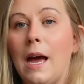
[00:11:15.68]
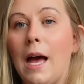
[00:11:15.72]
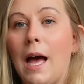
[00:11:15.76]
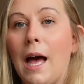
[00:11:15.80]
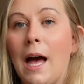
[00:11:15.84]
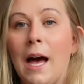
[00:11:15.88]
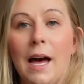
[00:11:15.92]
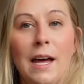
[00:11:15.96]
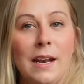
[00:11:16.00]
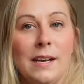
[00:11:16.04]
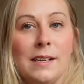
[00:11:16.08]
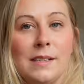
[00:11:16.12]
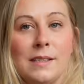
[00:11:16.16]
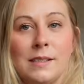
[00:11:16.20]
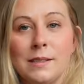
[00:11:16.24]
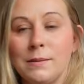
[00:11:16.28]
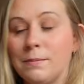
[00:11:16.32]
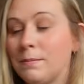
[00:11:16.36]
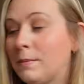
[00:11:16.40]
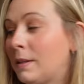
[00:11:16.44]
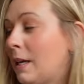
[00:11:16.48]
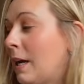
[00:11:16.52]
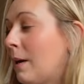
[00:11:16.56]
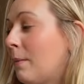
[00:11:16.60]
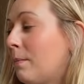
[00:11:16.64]
And
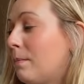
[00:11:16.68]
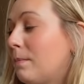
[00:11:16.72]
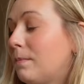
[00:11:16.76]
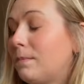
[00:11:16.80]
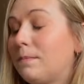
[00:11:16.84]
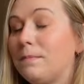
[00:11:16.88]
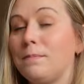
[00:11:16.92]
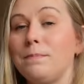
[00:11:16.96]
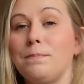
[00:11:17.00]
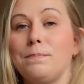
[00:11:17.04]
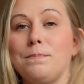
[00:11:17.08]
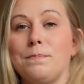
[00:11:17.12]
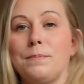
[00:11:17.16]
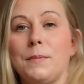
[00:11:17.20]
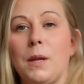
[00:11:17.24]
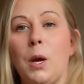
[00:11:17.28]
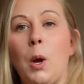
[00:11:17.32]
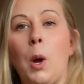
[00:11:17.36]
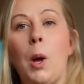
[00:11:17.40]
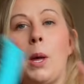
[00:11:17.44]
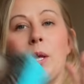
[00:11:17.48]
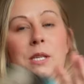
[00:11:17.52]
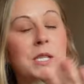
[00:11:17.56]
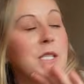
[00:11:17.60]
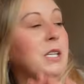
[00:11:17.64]
yeah,
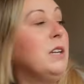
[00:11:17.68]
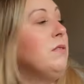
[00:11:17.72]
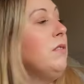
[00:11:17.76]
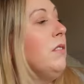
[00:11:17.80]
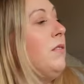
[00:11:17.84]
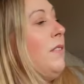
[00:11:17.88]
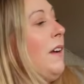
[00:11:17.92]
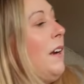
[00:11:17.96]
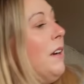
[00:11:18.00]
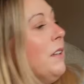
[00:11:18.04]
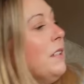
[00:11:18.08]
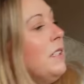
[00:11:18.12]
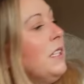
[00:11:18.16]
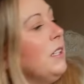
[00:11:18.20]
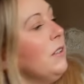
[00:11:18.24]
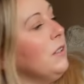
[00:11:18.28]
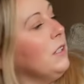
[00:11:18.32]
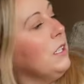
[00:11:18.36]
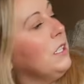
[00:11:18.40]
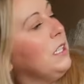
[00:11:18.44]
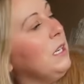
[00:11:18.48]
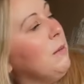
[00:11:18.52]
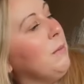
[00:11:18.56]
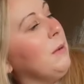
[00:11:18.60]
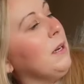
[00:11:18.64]
that's another fantasy on the
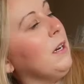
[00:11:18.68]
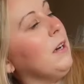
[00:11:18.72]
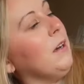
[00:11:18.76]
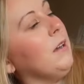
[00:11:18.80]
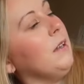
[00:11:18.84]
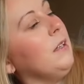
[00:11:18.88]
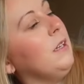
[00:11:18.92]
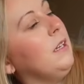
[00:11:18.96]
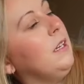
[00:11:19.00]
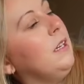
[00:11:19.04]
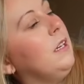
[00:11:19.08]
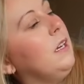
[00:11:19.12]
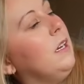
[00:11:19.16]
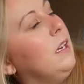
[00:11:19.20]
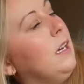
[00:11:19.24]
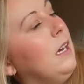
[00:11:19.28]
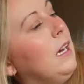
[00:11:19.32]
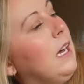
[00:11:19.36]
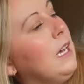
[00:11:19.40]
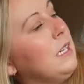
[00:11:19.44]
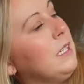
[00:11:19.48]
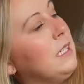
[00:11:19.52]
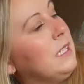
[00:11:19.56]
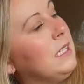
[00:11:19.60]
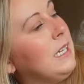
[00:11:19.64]
TBR.
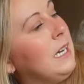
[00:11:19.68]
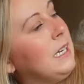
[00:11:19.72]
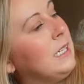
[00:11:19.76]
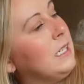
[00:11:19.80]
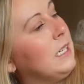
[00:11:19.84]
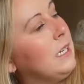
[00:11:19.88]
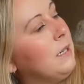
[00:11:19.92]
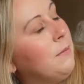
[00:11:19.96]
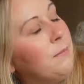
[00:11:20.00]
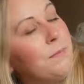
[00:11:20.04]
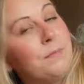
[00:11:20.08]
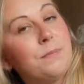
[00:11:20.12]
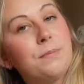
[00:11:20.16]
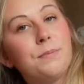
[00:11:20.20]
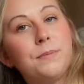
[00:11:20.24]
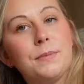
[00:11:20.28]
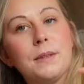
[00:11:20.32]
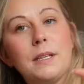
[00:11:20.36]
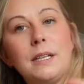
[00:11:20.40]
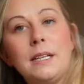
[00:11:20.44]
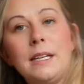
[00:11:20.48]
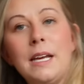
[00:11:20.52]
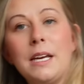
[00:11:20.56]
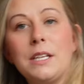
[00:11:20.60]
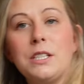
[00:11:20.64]
As I said,
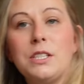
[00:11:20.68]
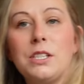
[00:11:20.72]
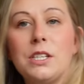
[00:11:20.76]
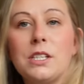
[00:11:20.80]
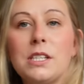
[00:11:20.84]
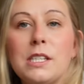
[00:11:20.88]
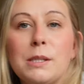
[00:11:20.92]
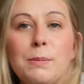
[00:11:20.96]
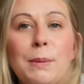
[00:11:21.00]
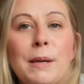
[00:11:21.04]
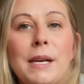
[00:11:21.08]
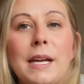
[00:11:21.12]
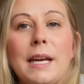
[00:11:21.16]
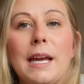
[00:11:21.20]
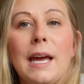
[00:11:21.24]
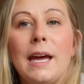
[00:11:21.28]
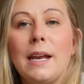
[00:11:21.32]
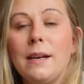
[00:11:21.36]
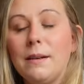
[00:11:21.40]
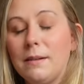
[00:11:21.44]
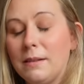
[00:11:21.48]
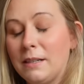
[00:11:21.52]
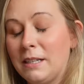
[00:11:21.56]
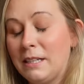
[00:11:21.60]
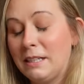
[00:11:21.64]
let's just spin
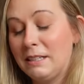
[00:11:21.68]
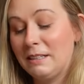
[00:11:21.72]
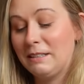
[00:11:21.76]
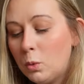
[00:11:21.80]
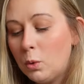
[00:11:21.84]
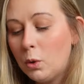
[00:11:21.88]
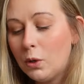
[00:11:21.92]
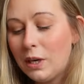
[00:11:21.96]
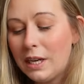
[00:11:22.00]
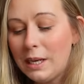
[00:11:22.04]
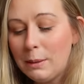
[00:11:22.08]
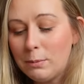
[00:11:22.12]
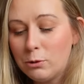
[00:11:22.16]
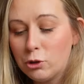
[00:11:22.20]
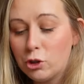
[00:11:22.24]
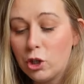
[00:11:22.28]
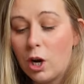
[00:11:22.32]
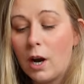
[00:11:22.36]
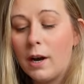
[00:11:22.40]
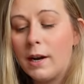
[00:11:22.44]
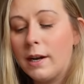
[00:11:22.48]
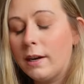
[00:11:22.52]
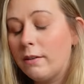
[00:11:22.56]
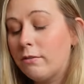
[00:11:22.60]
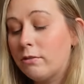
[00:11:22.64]
again. We'll keep
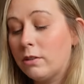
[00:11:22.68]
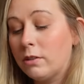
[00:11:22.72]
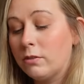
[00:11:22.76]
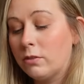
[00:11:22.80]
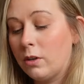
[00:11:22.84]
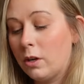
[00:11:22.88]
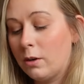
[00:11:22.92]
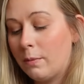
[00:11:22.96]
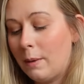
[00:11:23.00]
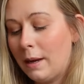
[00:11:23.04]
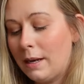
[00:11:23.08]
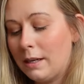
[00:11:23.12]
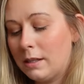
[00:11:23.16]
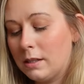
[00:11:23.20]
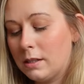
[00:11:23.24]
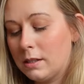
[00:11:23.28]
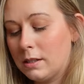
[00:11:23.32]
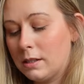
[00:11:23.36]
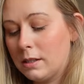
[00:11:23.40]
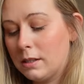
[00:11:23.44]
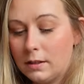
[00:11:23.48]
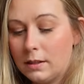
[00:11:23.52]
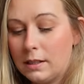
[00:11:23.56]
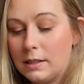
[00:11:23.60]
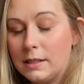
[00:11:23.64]
trying for a
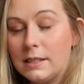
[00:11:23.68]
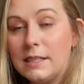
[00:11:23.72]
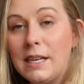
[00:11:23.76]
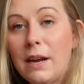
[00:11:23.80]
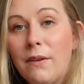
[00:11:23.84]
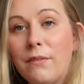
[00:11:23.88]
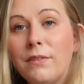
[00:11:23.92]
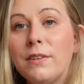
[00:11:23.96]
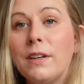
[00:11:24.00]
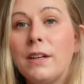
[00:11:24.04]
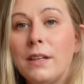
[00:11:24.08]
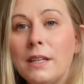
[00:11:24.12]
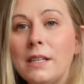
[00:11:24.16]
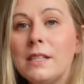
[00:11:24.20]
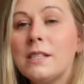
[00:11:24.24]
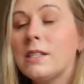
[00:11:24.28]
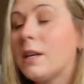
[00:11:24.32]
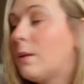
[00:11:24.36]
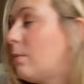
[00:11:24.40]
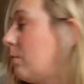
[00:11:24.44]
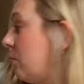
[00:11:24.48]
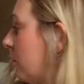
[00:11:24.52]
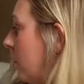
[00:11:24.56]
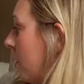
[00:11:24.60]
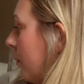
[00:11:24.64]
romance. There's definitely
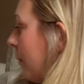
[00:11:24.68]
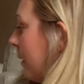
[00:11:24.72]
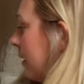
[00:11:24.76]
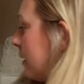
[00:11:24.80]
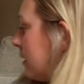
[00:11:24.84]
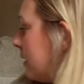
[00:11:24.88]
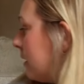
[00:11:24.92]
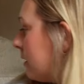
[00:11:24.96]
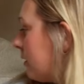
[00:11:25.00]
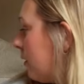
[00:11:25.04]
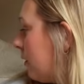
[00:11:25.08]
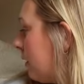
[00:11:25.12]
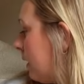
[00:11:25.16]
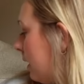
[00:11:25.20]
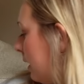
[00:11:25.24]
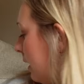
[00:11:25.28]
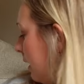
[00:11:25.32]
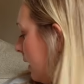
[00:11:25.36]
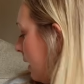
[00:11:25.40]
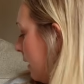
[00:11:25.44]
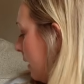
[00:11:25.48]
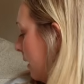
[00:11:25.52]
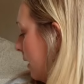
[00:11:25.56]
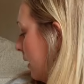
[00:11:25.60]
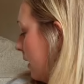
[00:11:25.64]
some romances on
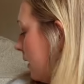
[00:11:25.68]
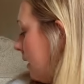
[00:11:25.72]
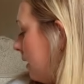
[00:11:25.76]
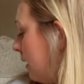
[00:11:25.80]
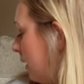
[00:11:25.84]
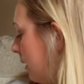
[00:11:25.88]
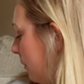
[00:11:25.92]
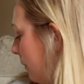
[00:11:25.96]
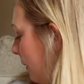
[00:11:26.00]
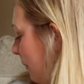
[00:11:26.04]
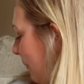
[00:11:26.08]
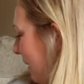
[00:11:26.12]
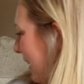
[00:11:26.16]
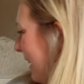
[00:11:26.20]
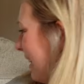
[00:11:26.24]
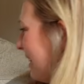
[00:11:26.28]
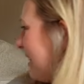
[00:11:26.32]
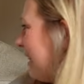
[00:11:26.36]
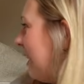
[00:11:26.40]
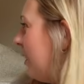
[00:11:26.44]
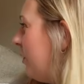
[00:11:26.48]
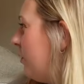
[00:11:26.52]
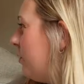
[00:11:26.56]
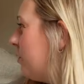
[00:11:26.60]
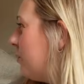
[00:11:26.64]
here. I mean,
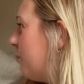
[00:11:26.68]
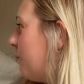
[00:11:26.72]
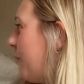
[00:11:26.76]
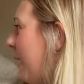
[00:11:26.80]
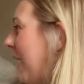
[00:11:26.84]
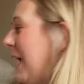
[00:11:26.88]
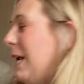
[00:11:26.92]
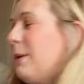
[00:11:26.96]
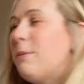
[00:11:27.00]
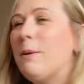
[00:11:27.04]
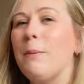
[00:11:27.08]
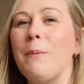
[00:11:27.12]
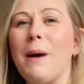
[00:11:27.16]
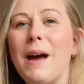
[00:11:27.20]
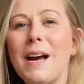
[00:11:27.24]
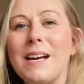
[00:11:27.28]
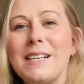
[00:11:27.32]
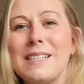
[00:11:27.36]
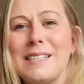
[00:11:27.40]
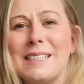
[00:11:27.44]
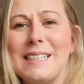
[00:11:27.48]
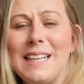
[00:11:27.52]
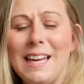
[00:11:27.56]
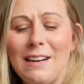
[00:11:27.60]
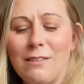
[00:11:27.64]
there's loads of
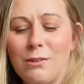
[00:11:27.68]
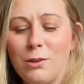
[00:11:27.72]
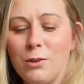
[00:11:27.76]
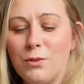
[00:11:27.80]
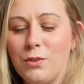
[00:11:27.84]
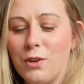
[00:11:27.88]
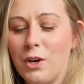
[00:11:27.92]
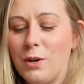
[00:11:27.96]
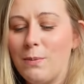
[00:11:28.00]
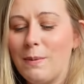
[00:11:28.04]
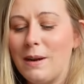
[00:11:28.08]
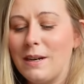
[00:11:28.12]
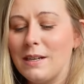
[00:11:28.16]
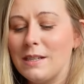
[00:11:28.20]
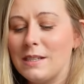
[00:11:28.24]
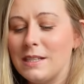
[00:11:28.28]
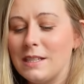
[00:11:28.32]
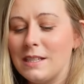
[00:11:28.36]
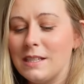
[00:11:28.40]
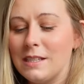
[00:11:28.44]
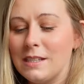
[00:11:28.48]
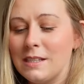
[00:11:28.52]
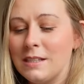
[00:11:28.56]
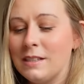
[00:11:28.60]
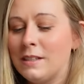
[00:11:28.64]
paperbacks and they're all
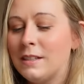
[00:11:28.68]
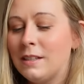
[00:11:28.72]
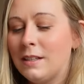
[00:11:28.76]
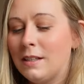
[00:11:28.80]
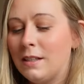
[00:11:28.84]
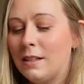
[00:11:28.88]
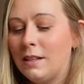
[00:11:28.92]
romances.